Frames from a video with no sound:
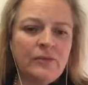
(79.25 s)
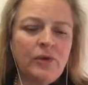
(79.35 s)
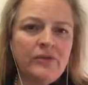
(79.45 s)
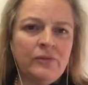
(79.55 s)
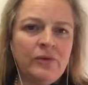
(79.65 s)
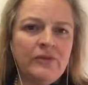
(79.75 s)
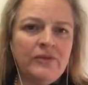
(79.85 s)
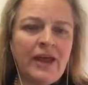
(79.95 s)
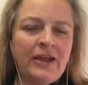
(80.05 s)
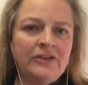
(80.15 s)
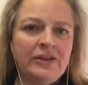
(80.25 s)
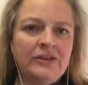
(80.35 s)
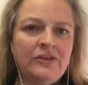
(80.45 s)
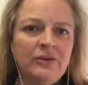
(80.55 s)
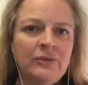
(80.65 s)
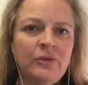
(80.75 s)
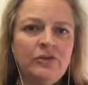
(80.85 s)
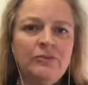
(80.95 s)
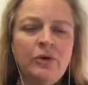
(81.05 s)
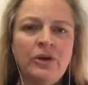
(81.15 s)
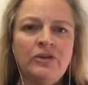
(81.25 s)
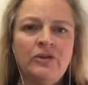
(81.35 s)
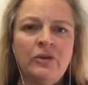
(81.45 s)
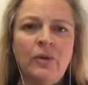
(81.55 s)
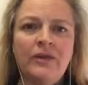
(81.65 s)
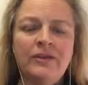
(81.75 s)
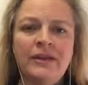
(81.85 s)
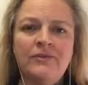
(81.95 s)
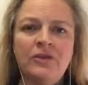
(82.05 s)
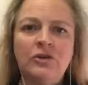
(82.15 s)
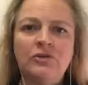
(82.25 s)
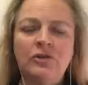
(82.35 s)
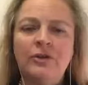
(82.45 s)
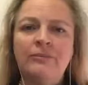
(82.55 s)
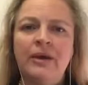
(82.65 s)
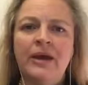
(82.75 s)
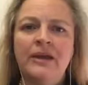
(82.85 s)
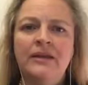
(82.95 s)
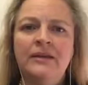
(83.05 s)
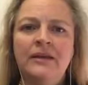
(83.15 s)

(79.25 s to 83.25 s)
What's that actually doing? What's your body doing? Why is it giving you joint pain?